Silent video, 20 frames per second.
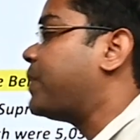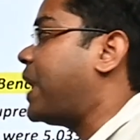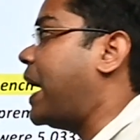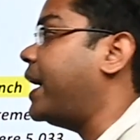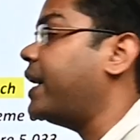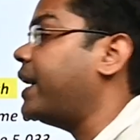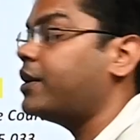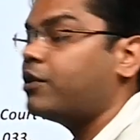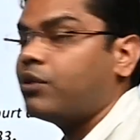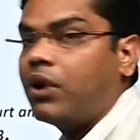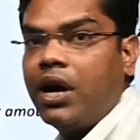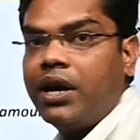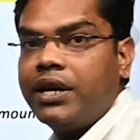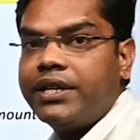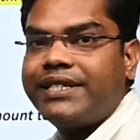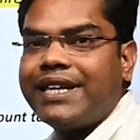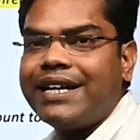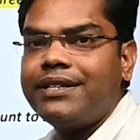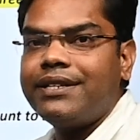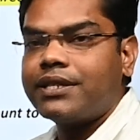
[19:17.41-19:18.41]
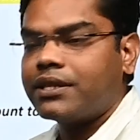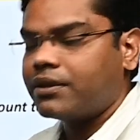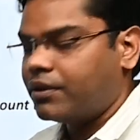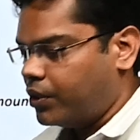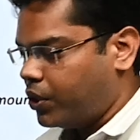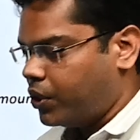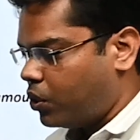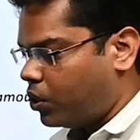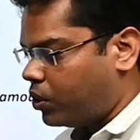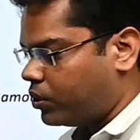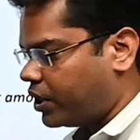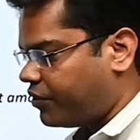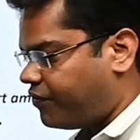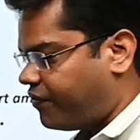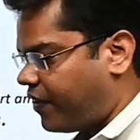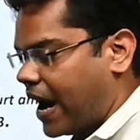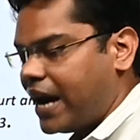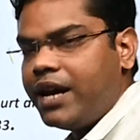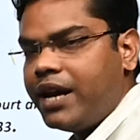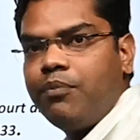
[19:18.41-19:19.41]
and since the
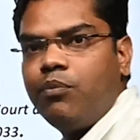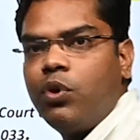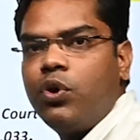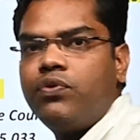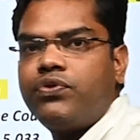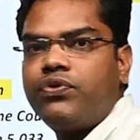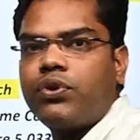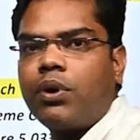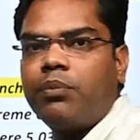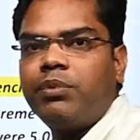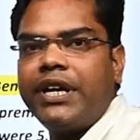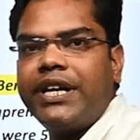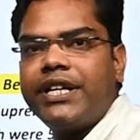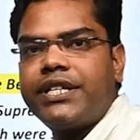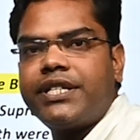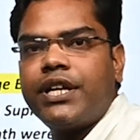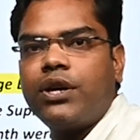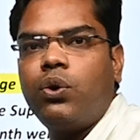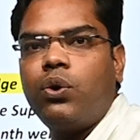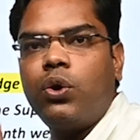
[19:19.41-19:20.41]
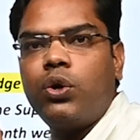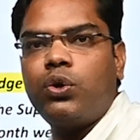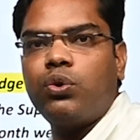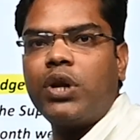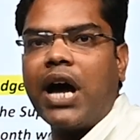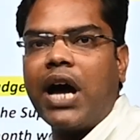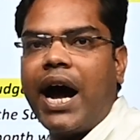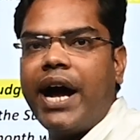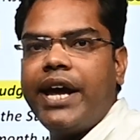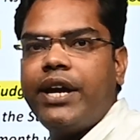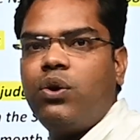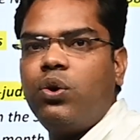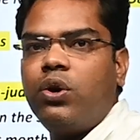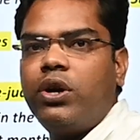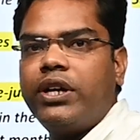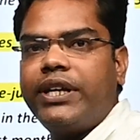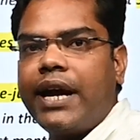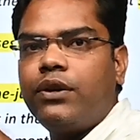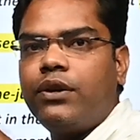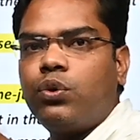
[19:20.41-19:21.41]
file moves from the district court to the high
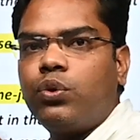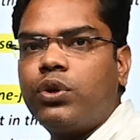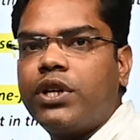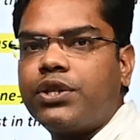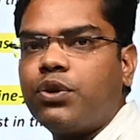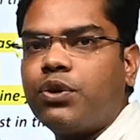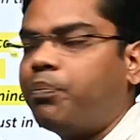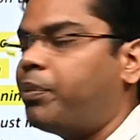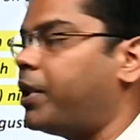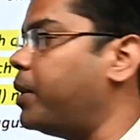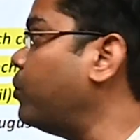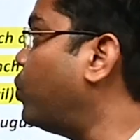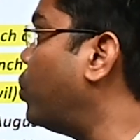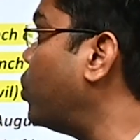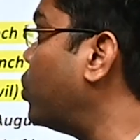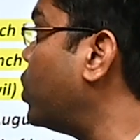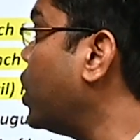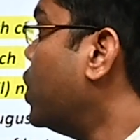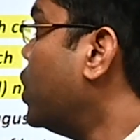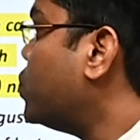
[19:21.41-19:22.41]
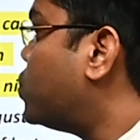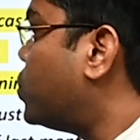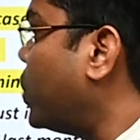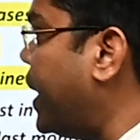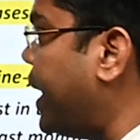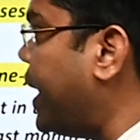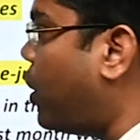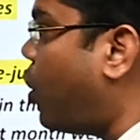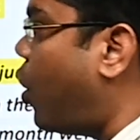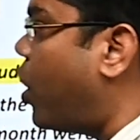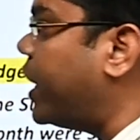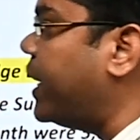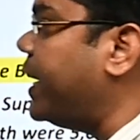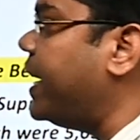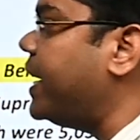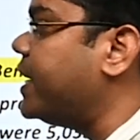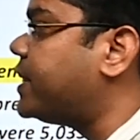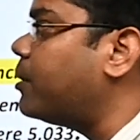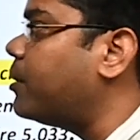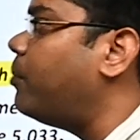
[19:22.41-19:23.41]
court then to the Supreme Court, so a
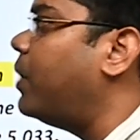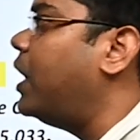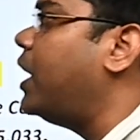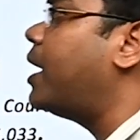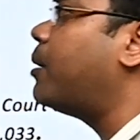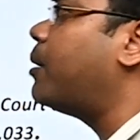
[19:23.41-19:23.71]
coordination build